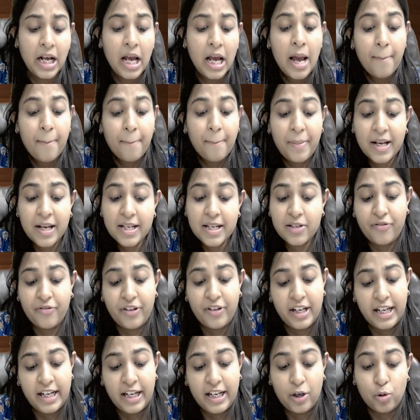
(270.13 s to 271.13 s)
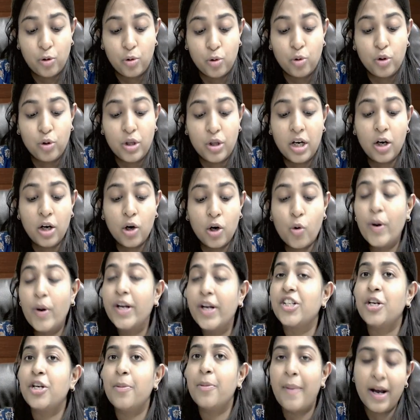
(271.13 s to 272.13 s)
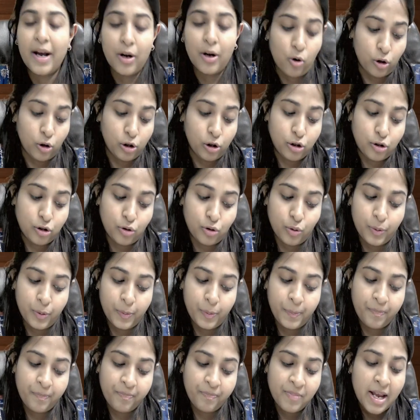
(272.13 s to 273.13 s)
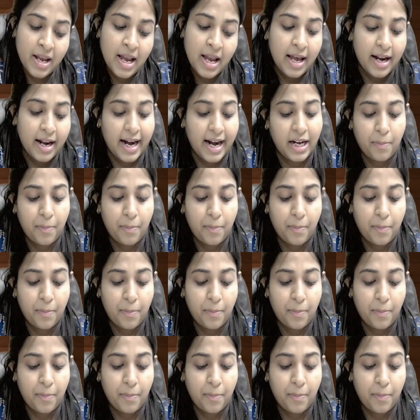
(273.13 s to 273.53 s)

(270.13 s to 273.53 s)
Plus we need to do the question bank also, right?